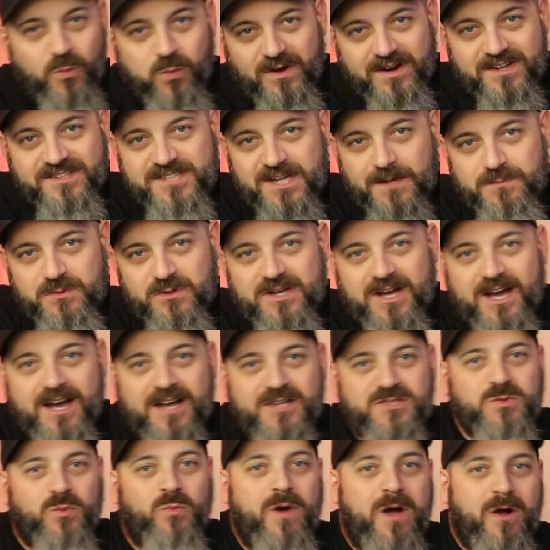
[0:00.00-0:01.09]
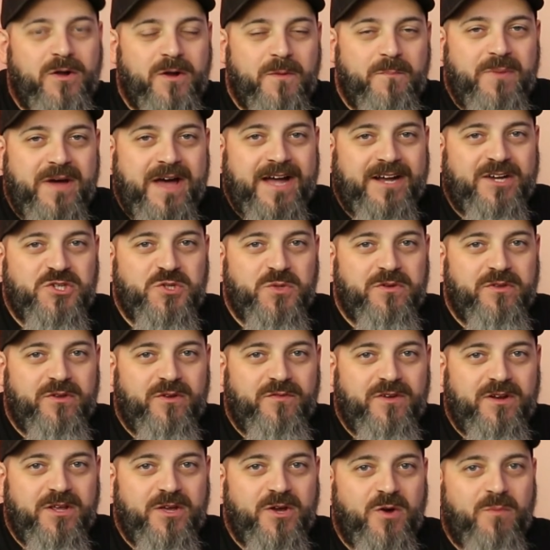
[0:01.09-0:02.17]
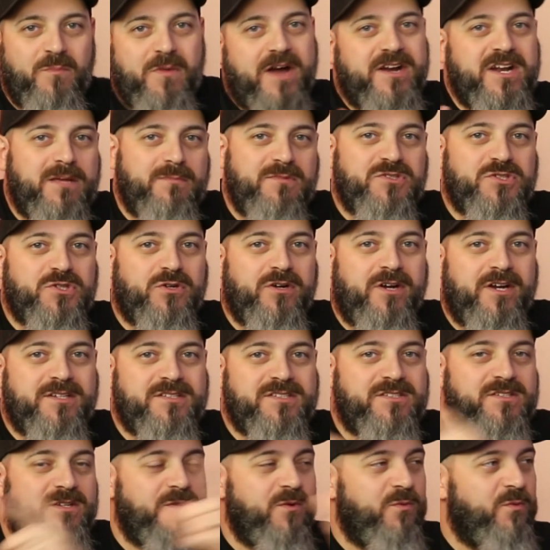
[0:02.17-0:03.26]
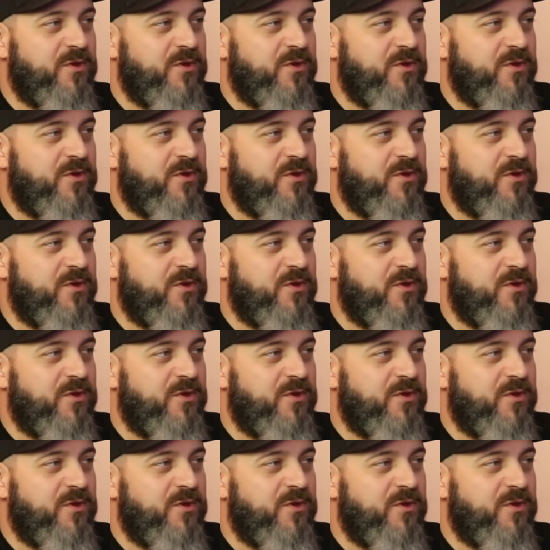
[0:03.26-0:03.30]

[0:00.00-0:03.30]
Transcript: What is up, you guys? Welcome back to another video. My name is Chris.